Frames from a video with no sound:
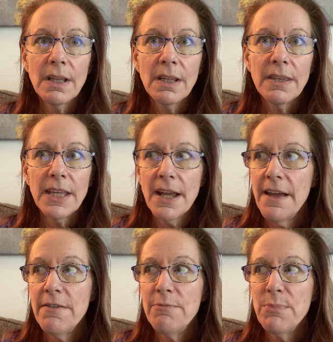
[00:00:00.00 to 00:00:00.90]
that I
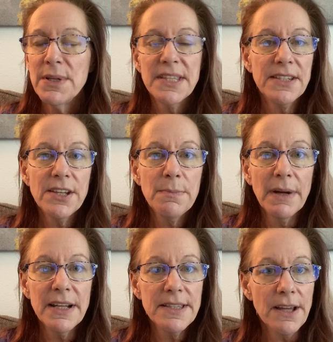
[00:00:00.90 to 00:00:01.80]
have presented
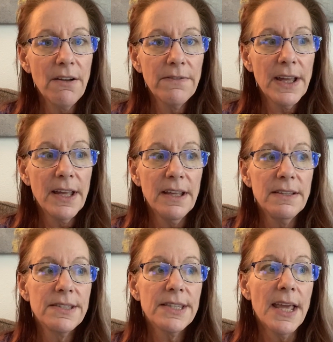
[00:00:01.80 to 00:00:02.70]
myself
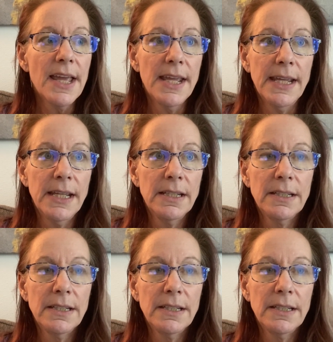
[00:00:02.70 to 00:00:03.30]
as a